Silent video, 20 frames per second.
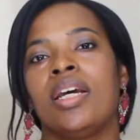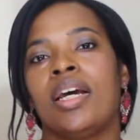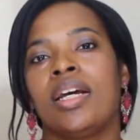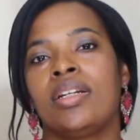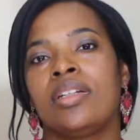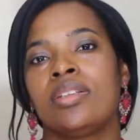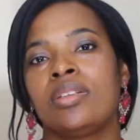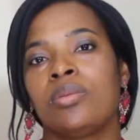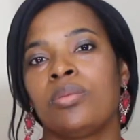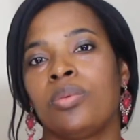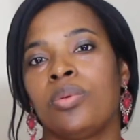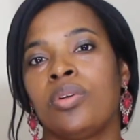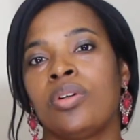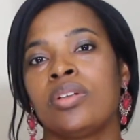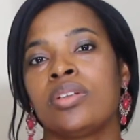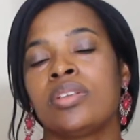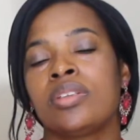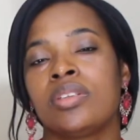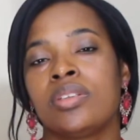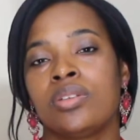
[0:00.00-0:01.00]
And it's
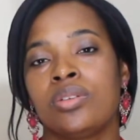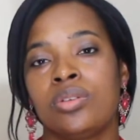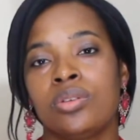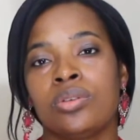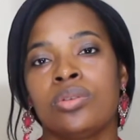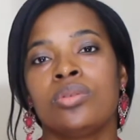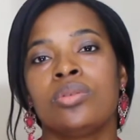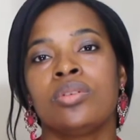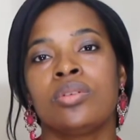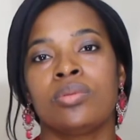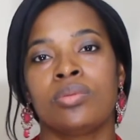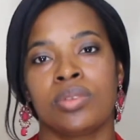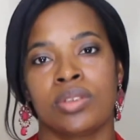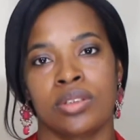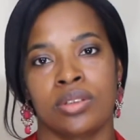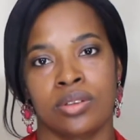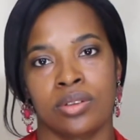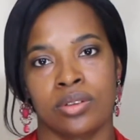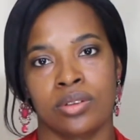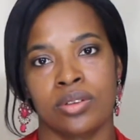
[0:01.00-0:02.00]
important to do the
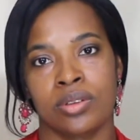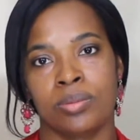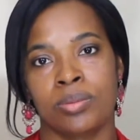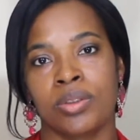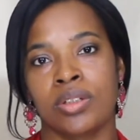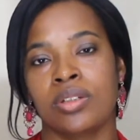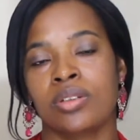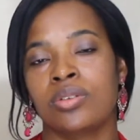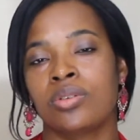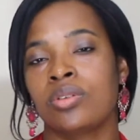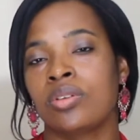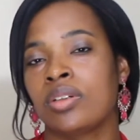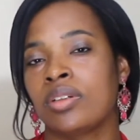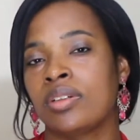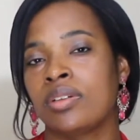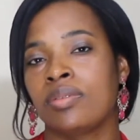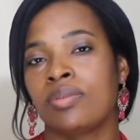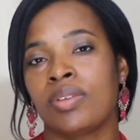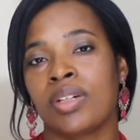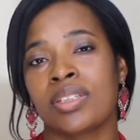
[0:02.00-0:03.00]
research, because you're going
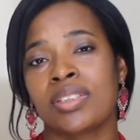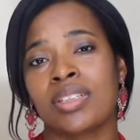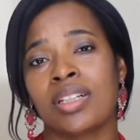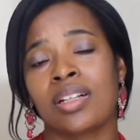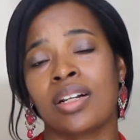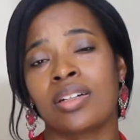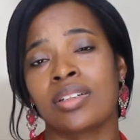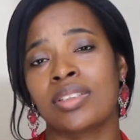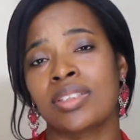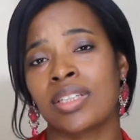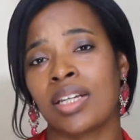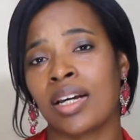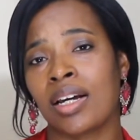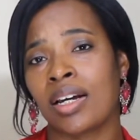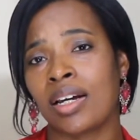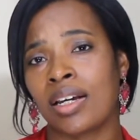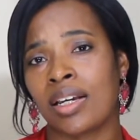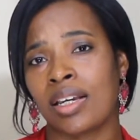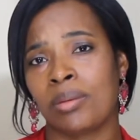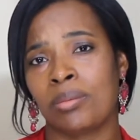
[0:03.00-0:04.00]
to invest a lot of
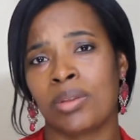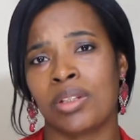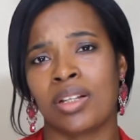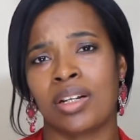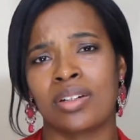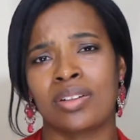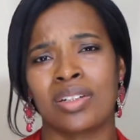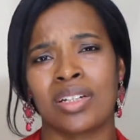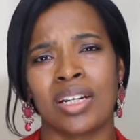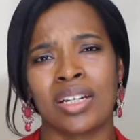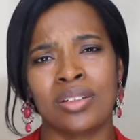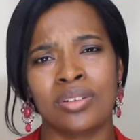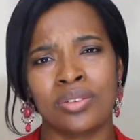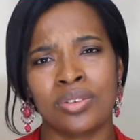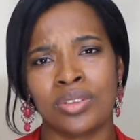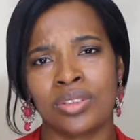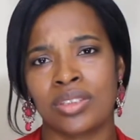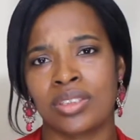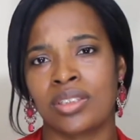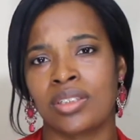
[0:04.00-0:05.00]
time, a lot of
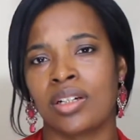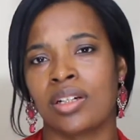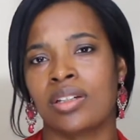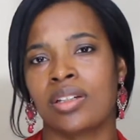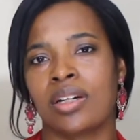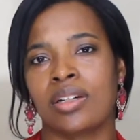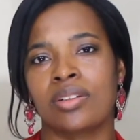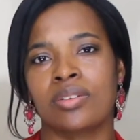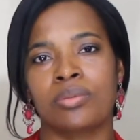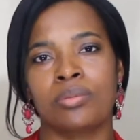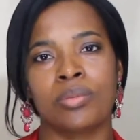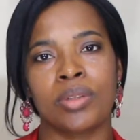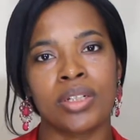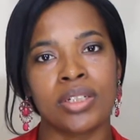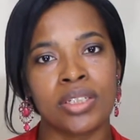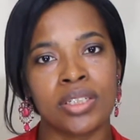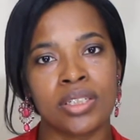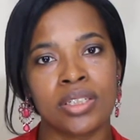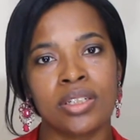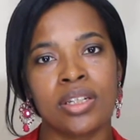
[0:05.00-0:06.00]
energy, a lot of
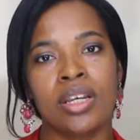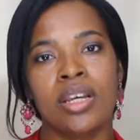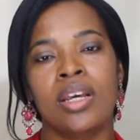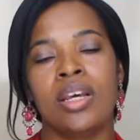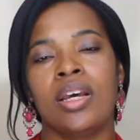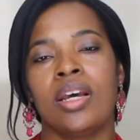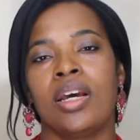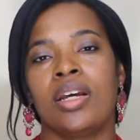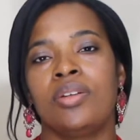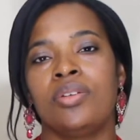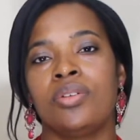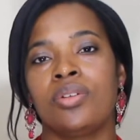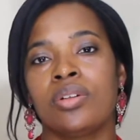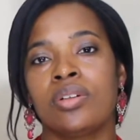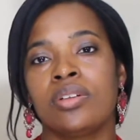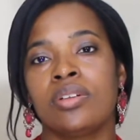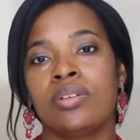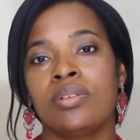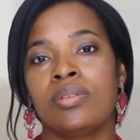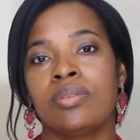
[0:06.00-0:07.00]
money, and you're
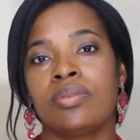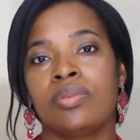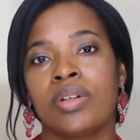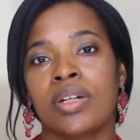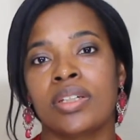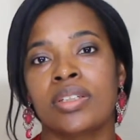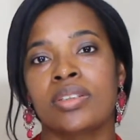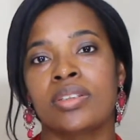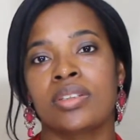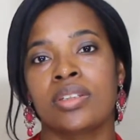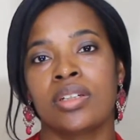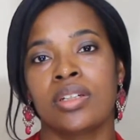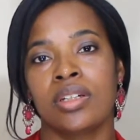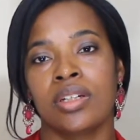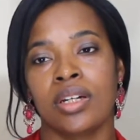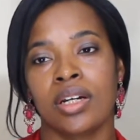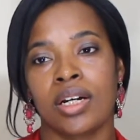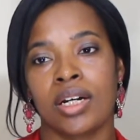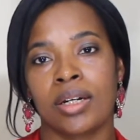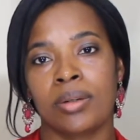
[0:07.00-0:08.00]
going to invest
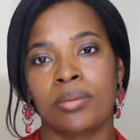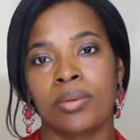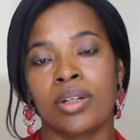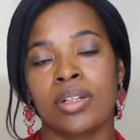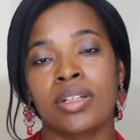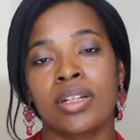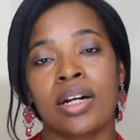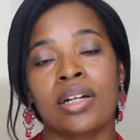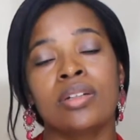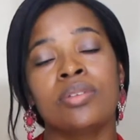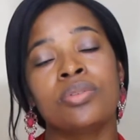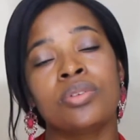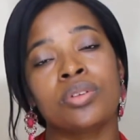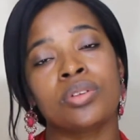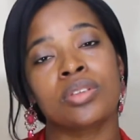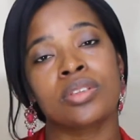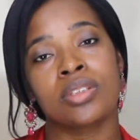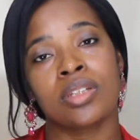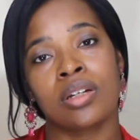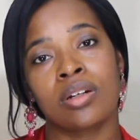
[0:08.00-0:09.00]
a lot of
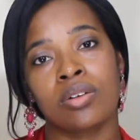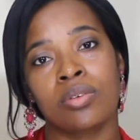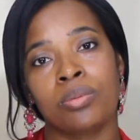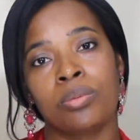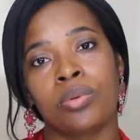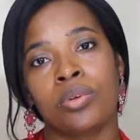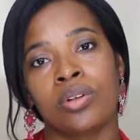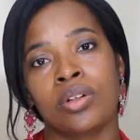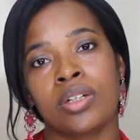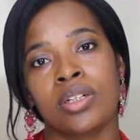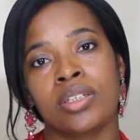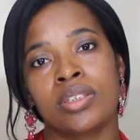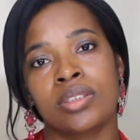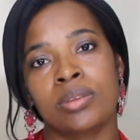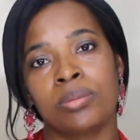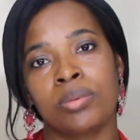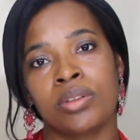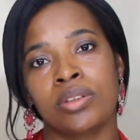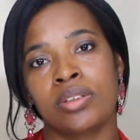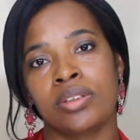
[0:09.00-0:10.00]
yourself pouring into
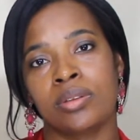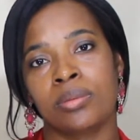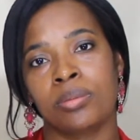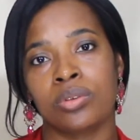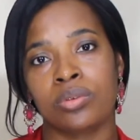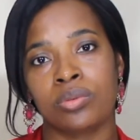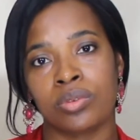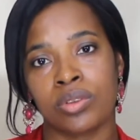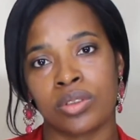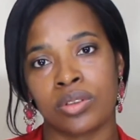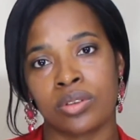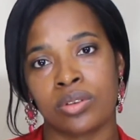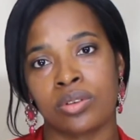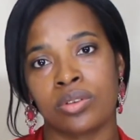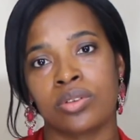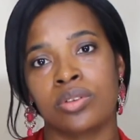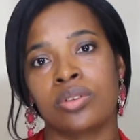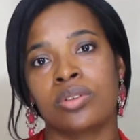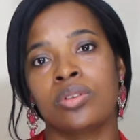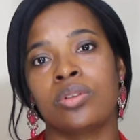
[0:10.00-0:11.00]
building the
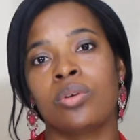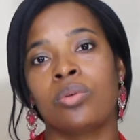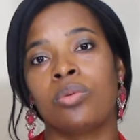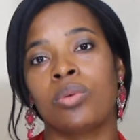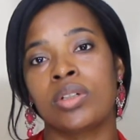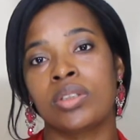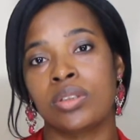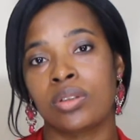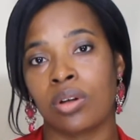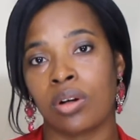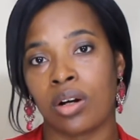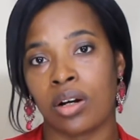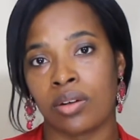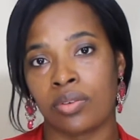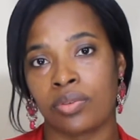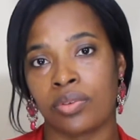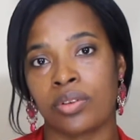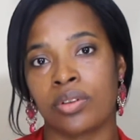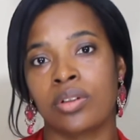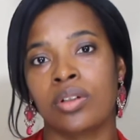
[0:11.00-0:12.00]
research to know what to
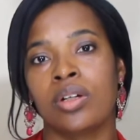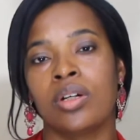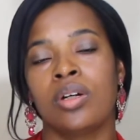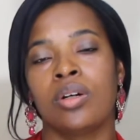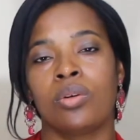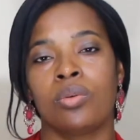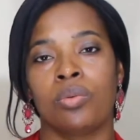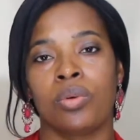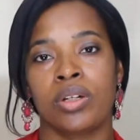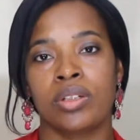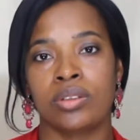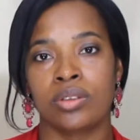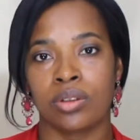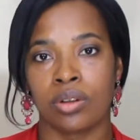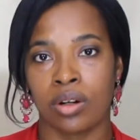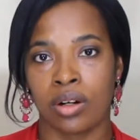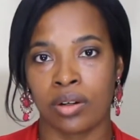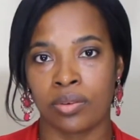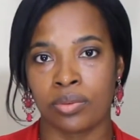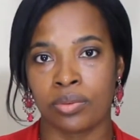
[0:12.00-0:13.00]
offer, when to
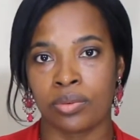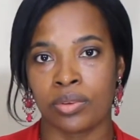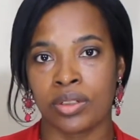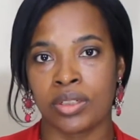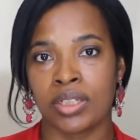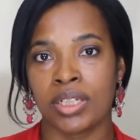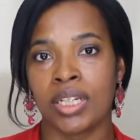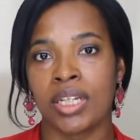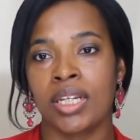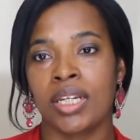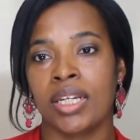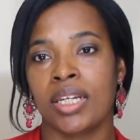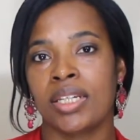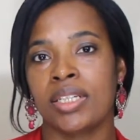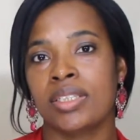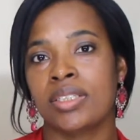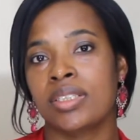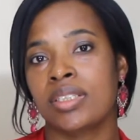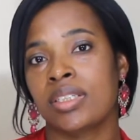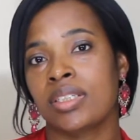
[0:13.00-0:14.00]
offer it.
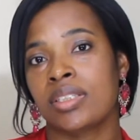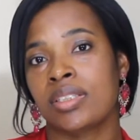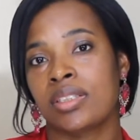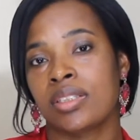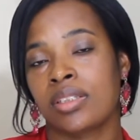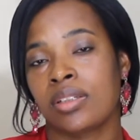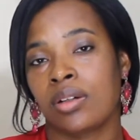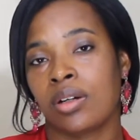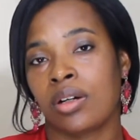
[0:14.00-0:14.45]
Is this